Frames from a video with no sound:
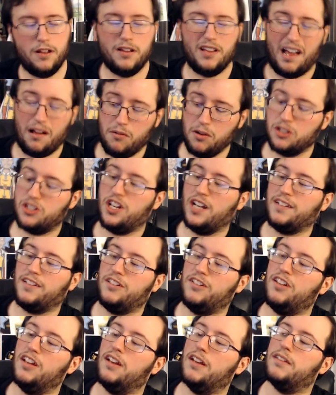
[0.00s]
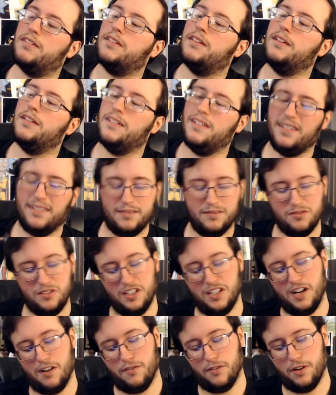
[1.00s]
I'm going to check the disc.
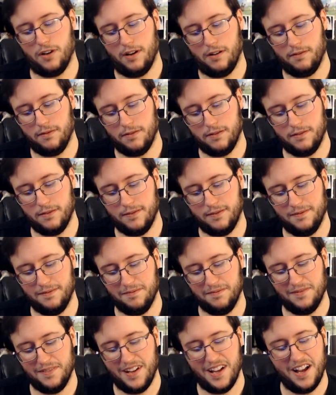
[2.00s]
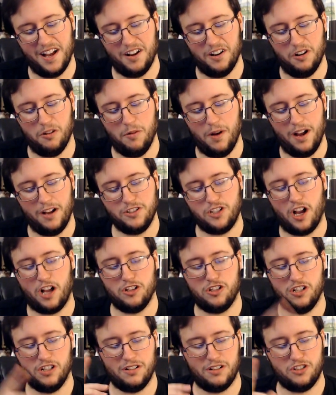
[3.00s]
You never know. I don't know why. I
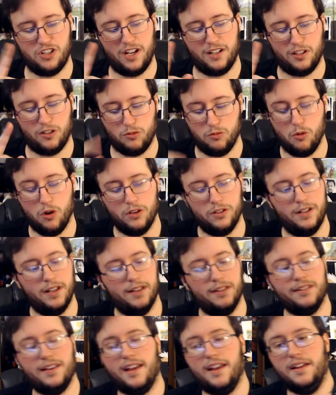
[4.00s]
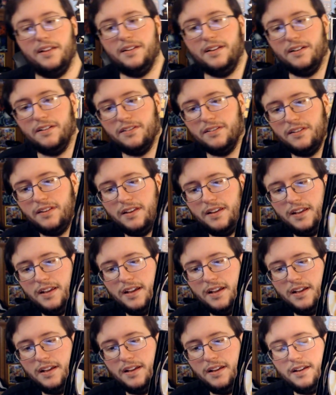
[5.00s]
ch- checked this one disc, and here's the
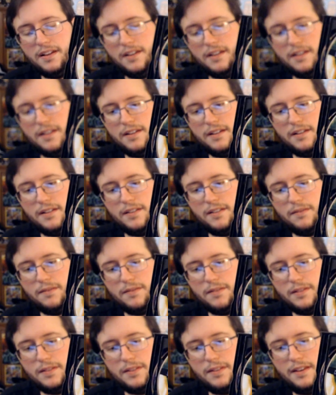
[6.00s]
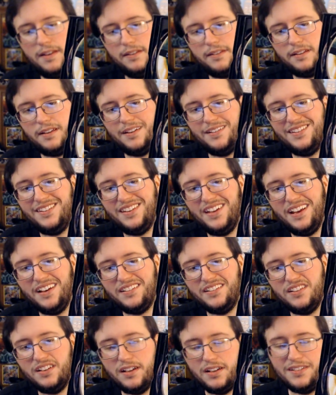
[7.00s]
disc
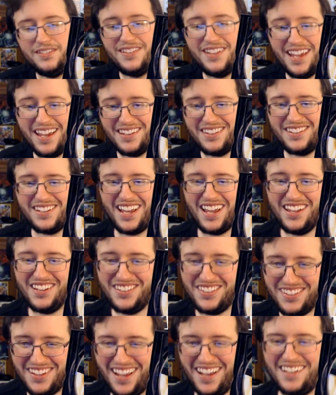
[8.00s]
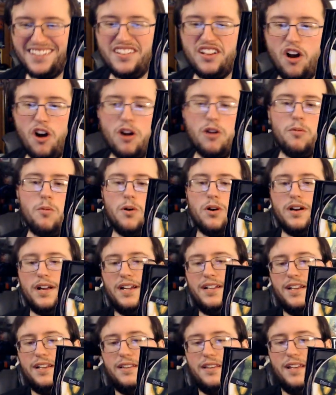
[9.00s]
six, disc six artwork,
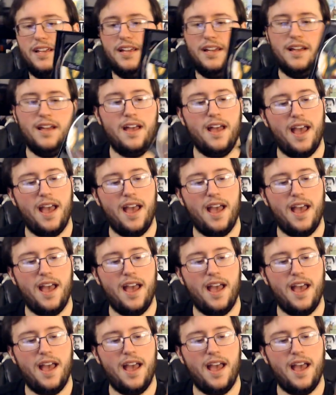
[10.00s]
and then the